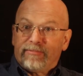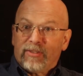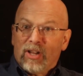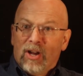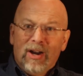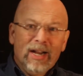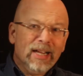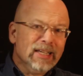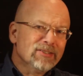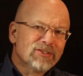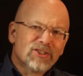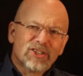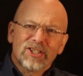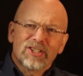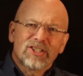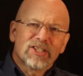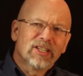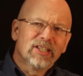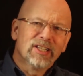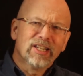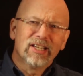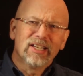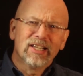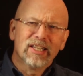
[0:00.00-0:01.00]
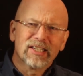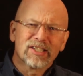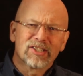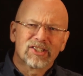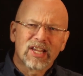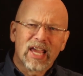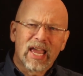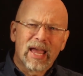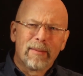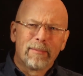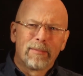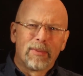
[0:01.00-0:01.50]
All right, just a little
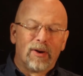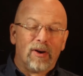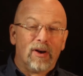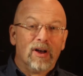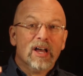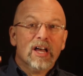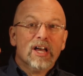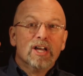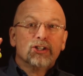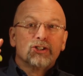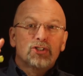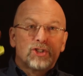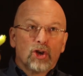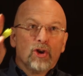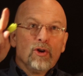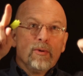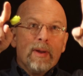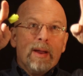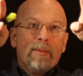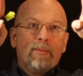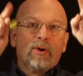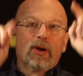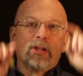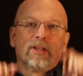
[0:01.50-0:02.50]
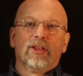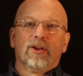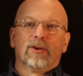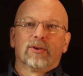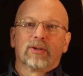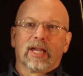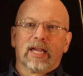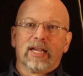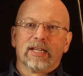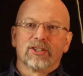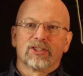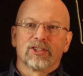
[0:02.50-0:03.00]
example, two memory
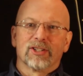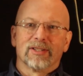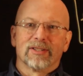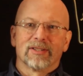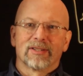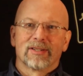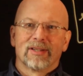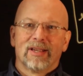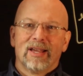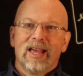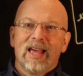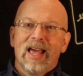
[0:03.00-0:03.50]
locations.